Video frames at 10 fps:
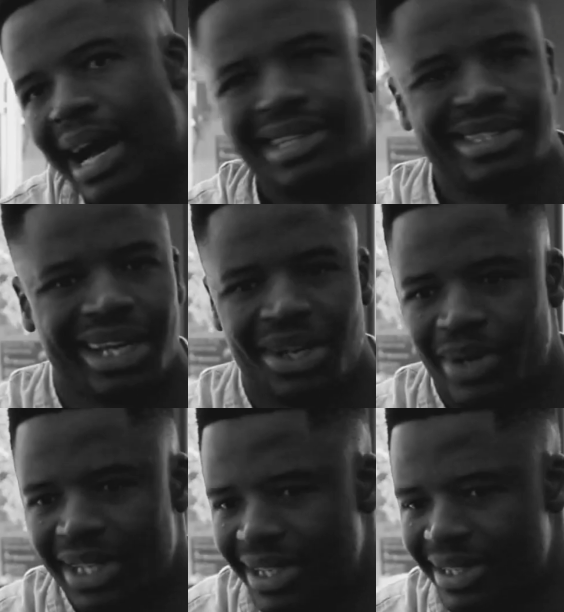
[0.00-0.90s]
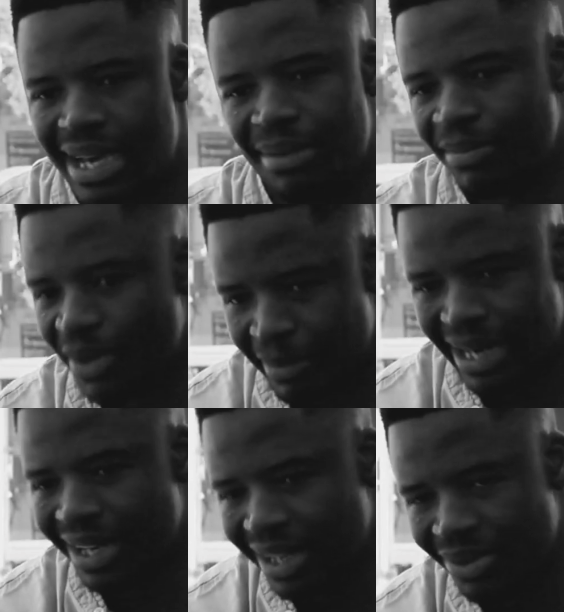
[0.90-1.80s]
I just take it one day at a time. On
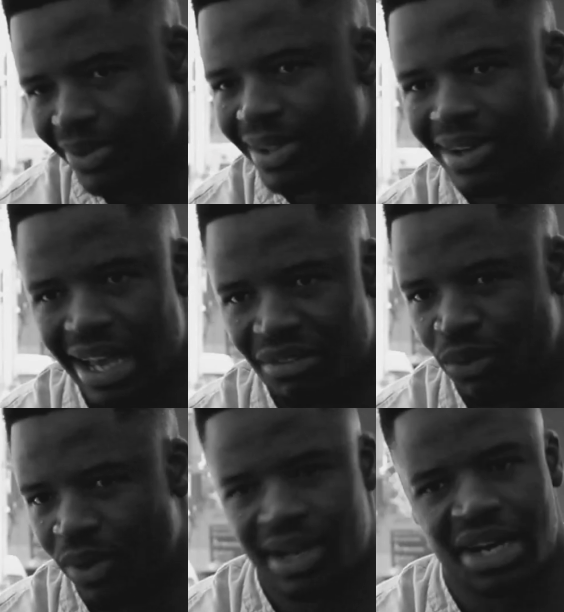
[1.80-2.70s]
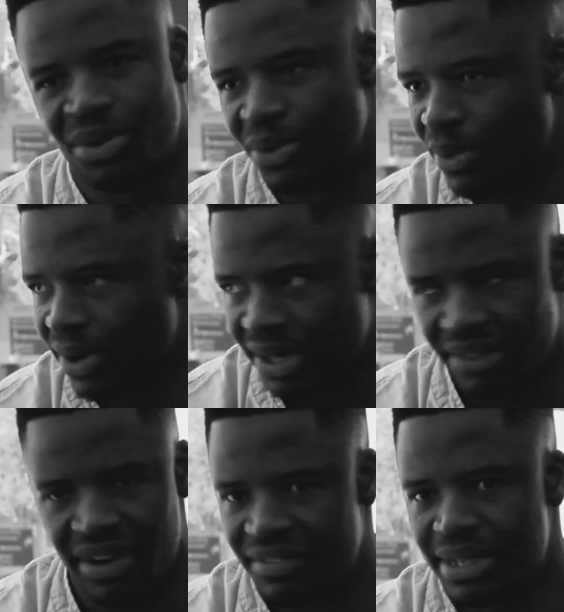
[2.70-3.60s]
Monday, well, I have work, I go to
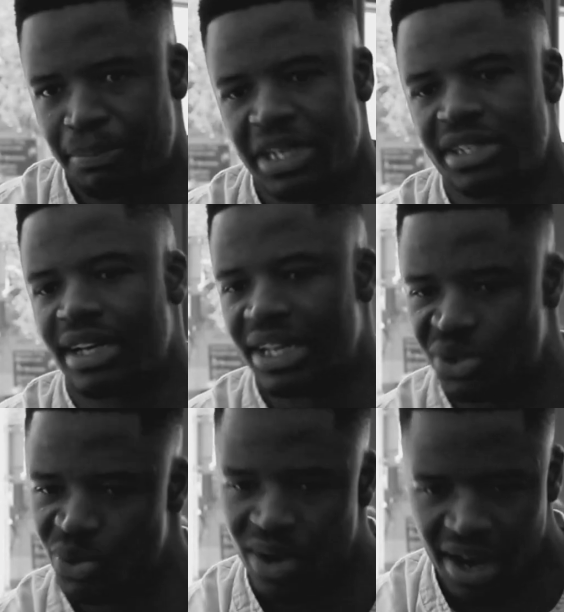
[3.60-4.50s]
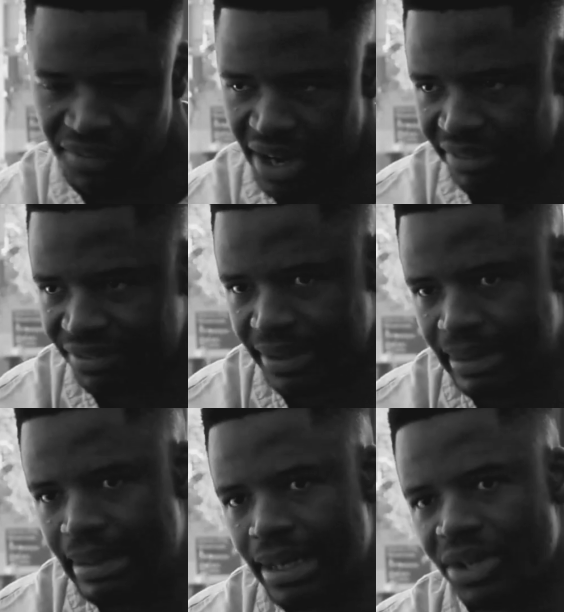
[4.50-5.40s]
work. If I have a submission, I do half.
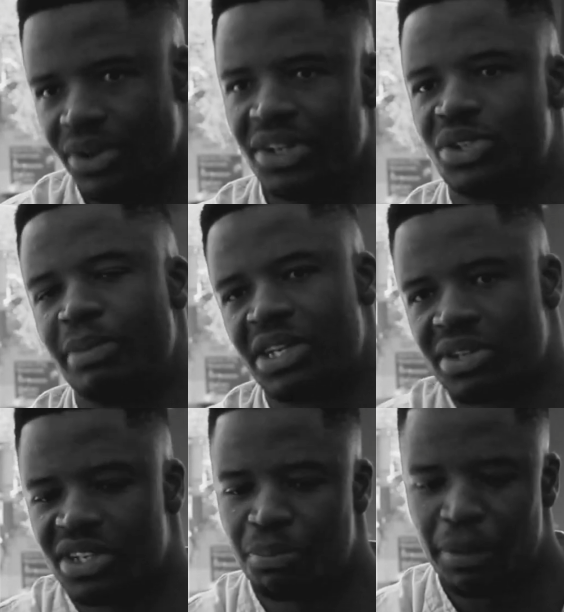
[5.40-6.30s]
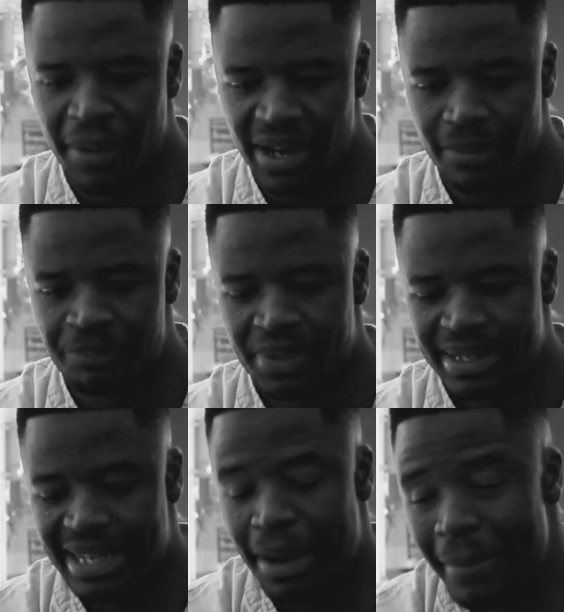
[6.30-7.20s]
You know, you need to make sure that you prepare.
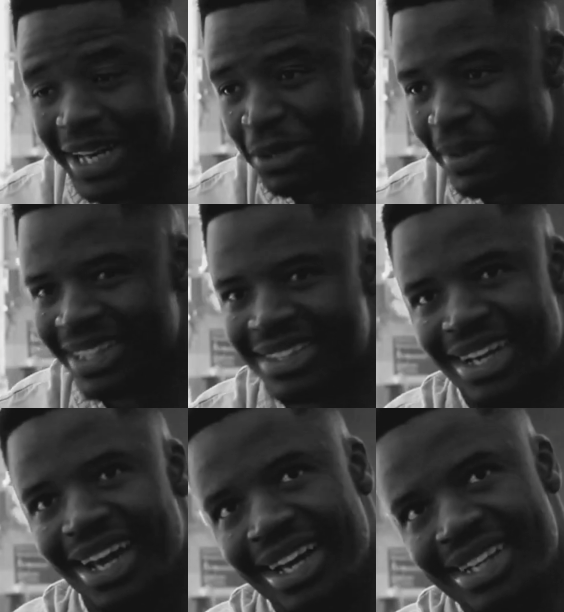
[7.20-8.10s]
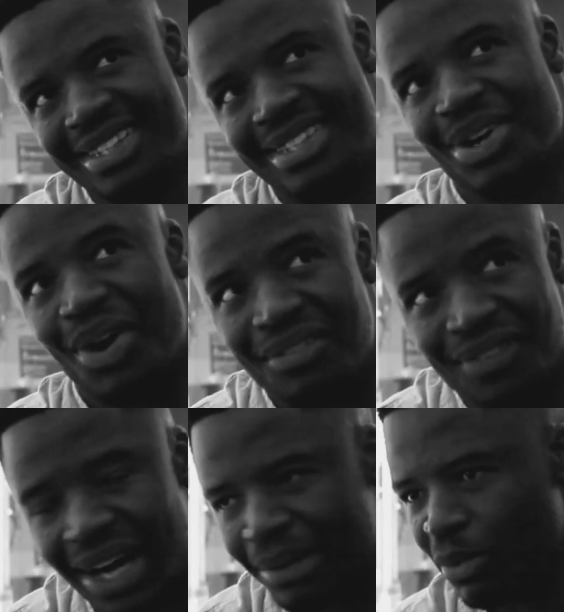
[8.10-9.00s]
Time management is
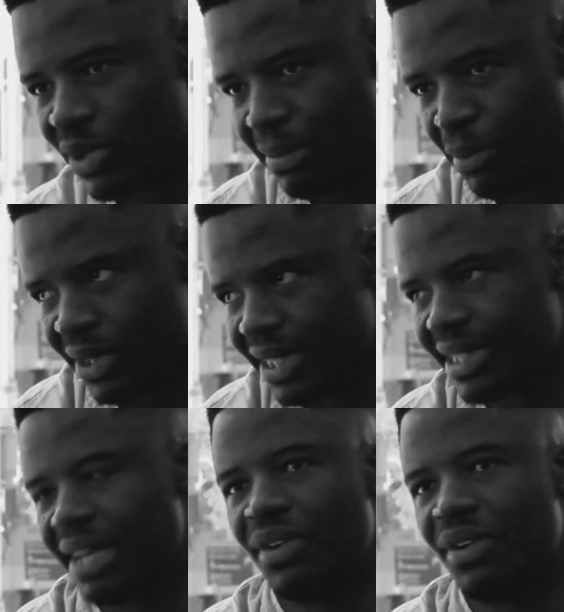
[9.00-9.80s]
of utmost importance.